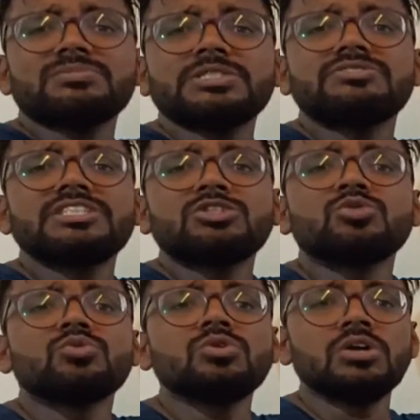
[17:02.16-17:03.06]
between
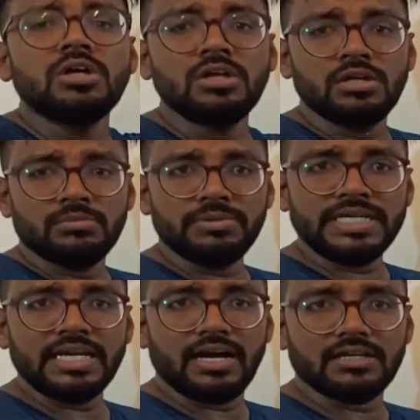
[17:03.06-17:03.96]
two
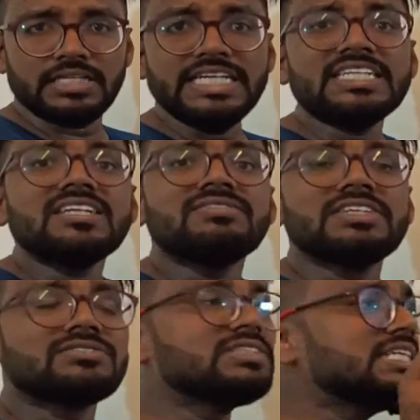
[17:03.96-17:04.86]
media.
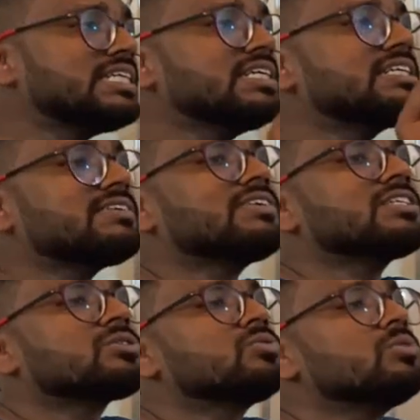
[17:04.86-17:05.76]
Interface. We need the
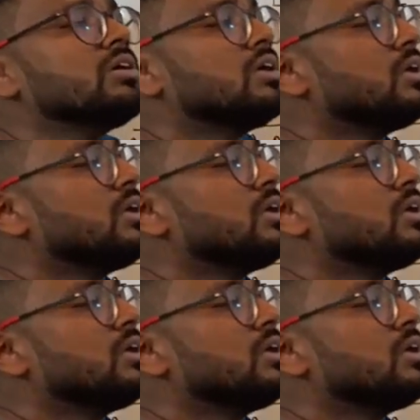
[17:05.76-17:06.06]
interface to